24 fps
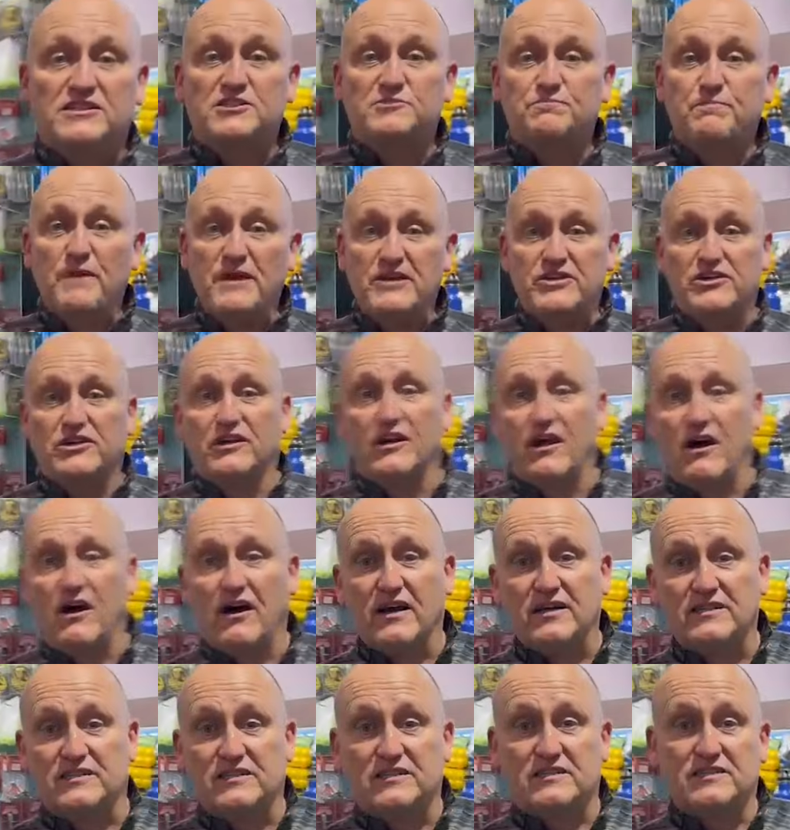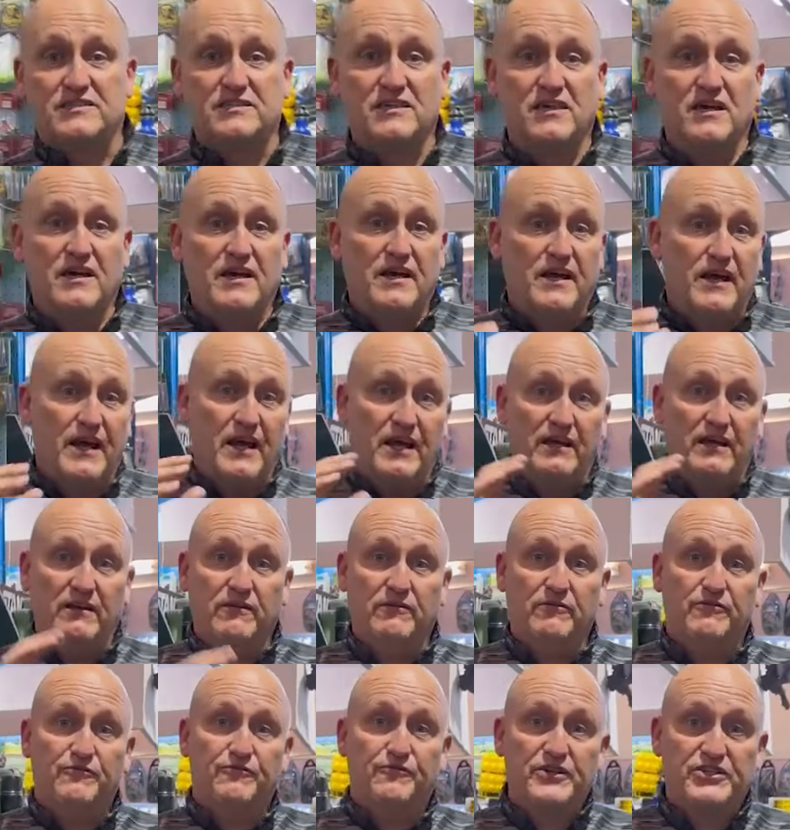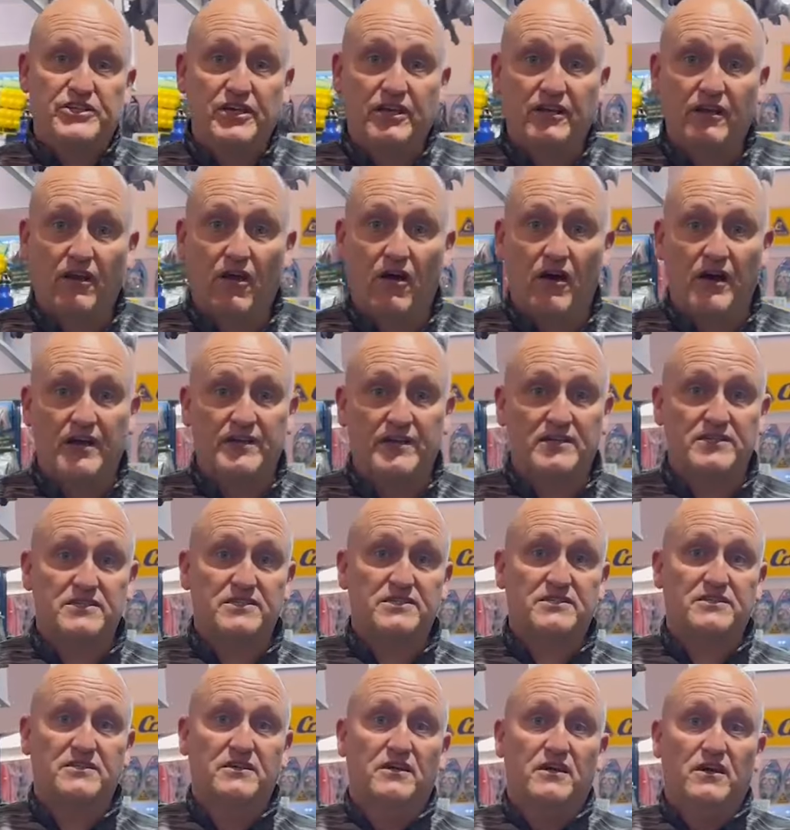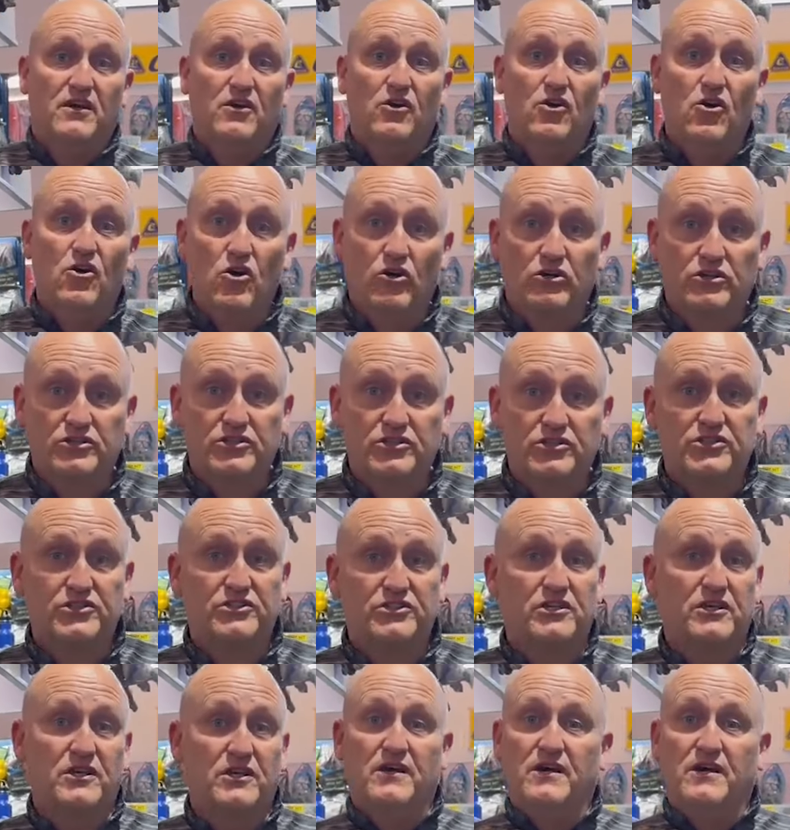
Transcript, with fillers: specializes in fishing lines, hooks.